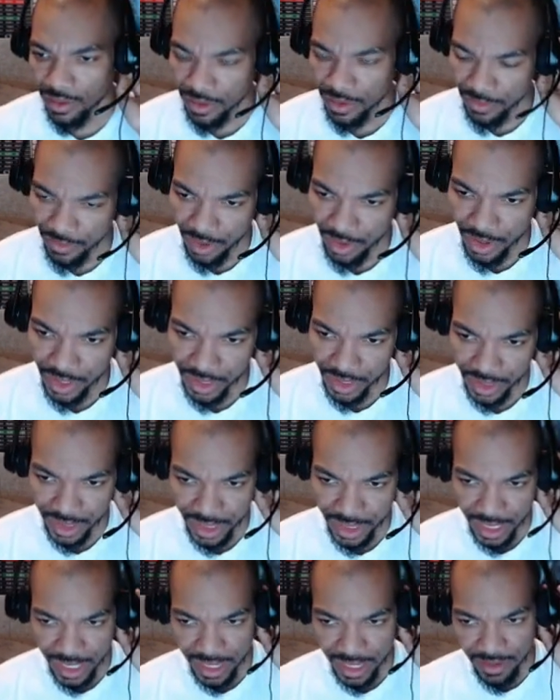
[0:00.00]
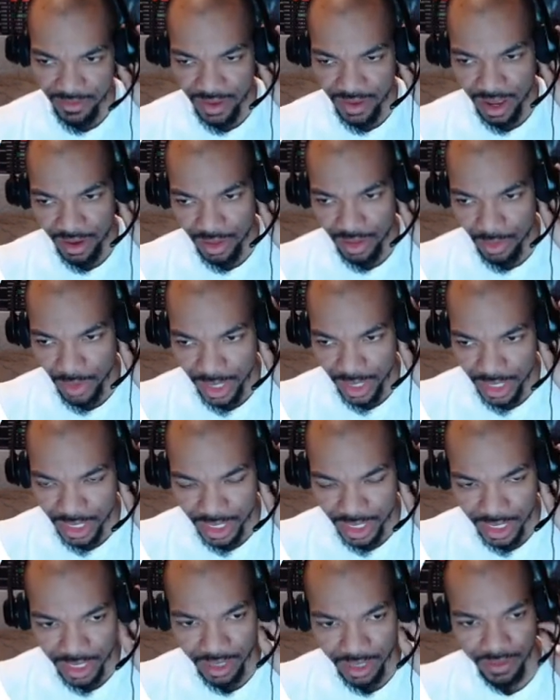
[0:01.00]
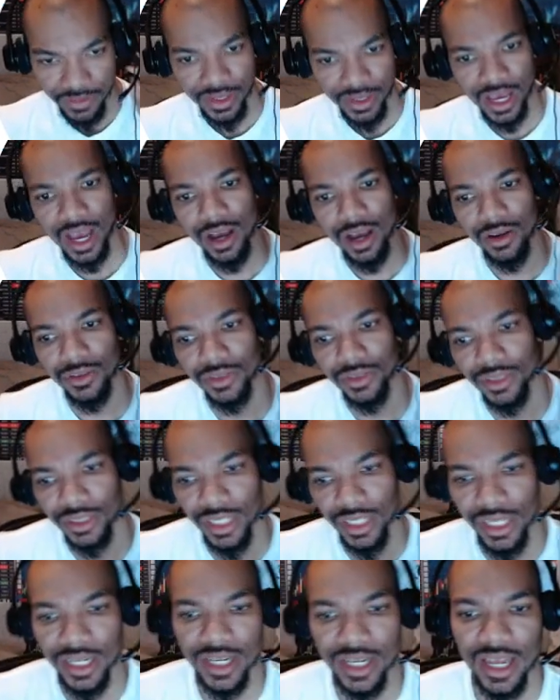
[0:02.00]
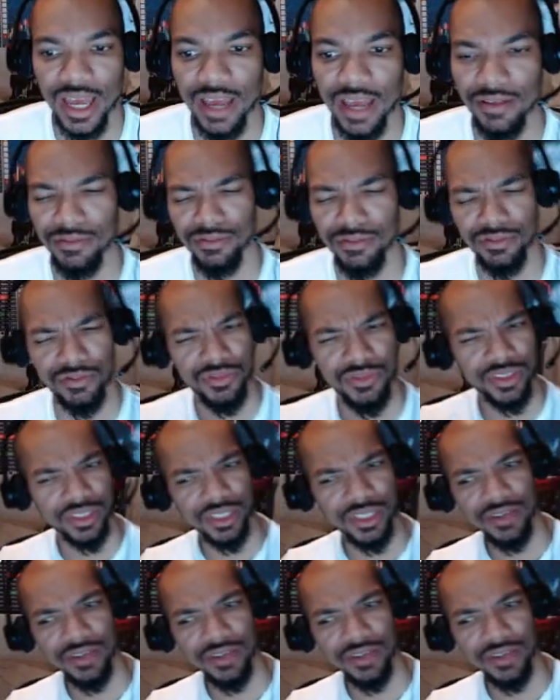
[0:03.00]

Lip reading: far as the evaluation of the house, they didn't have, for some